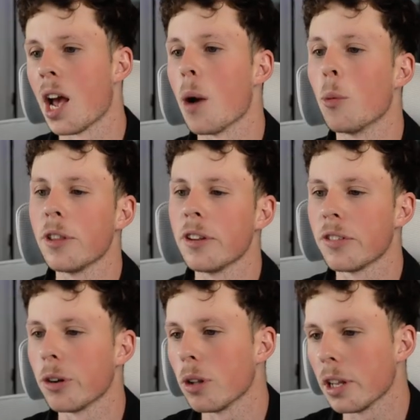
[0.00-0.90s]
And what this
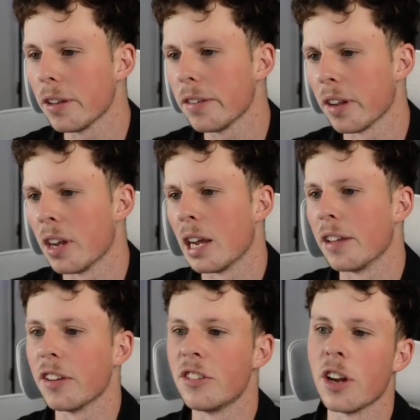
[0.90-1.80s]
tool is
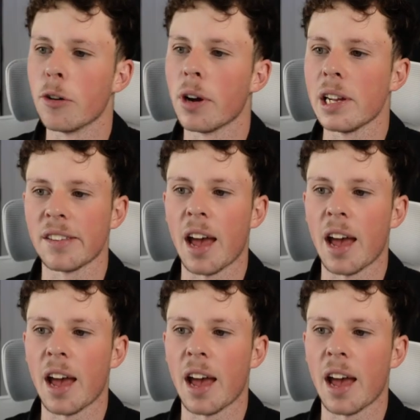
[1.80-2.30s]
it generates